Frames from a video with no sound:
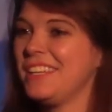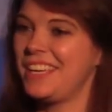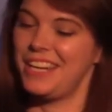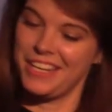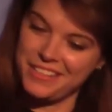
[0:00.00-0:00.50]

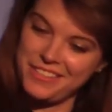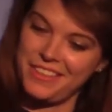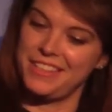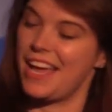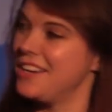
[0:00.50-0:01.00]
getting into
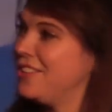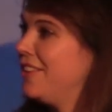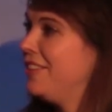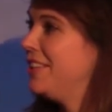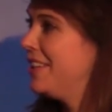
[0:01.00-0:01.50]
the
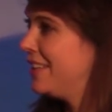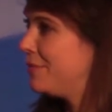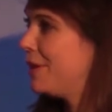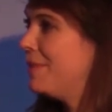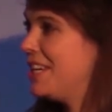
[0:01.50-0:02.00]
data-driven
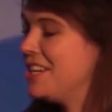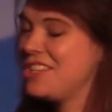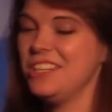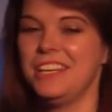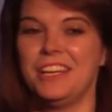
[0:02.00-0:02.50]

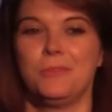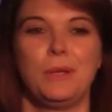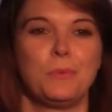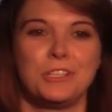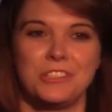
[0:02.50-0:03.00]
experimentation, and
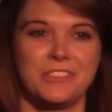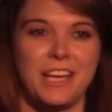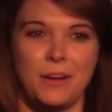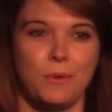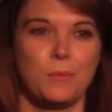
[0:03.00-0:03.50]
we were just
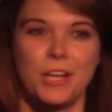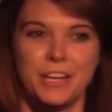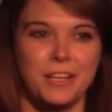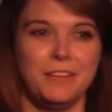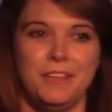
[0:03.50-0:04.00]
like, we want
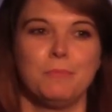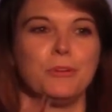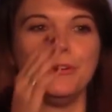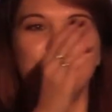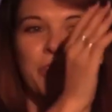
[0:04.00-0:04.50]
to
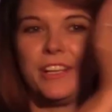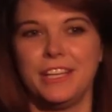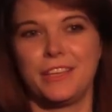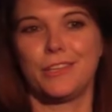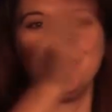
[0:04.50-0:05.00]
improve the
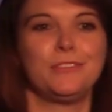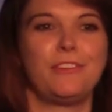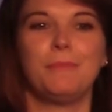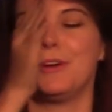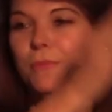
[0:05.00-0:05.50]
click-throughs
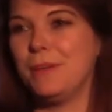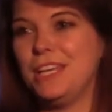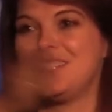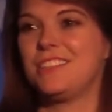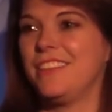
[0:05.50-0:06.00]
from the
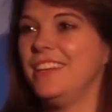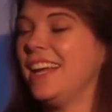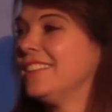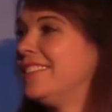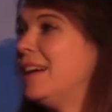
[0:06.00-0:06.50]
homepage to the
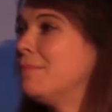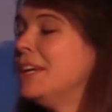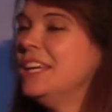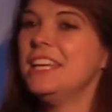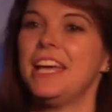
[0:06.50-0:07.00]
next step.
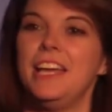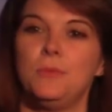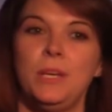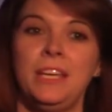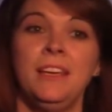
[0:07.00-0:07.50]

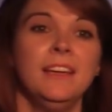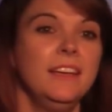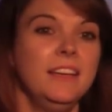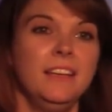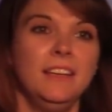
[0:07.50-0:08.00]
And we
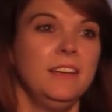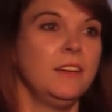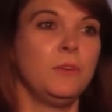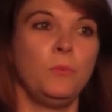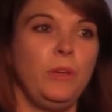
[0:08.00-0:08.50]

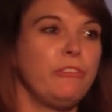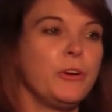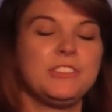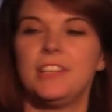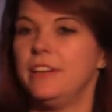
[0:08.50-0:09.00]
we
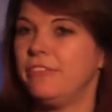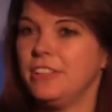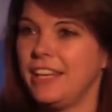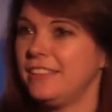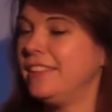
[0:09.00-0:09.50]
focused on it
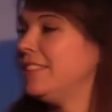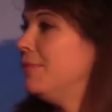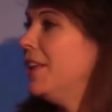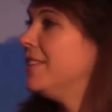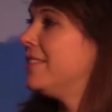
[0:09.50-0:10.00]
for like six
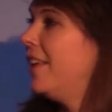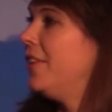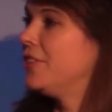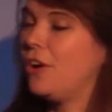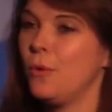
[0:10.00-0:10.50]
months, and
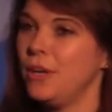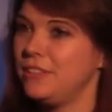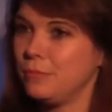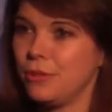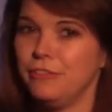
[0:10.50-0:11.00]
there's always
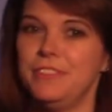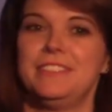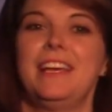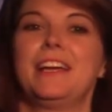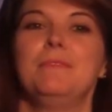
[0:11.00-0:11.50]

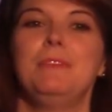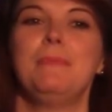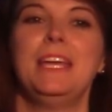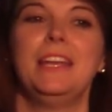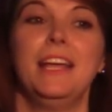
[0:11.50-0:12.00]
improvements that can be
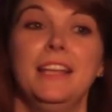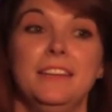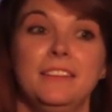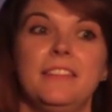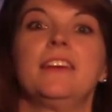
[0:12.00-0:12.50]
made,
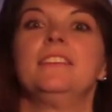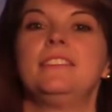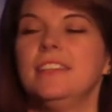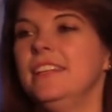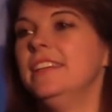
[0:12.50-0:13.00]
and there
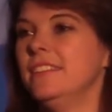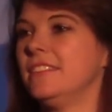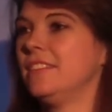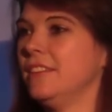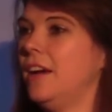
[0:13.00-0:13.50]
still
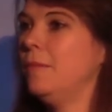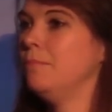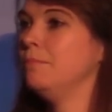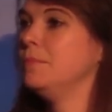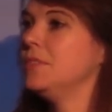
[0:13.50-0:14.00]
is.
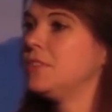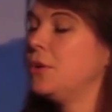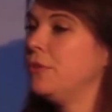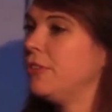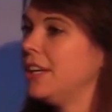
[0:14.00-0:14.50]
Um,
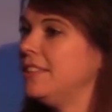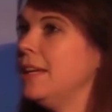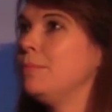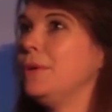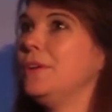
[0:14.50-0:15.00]
so, for
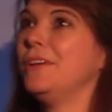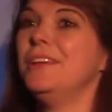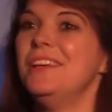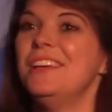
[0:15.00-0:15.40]
example,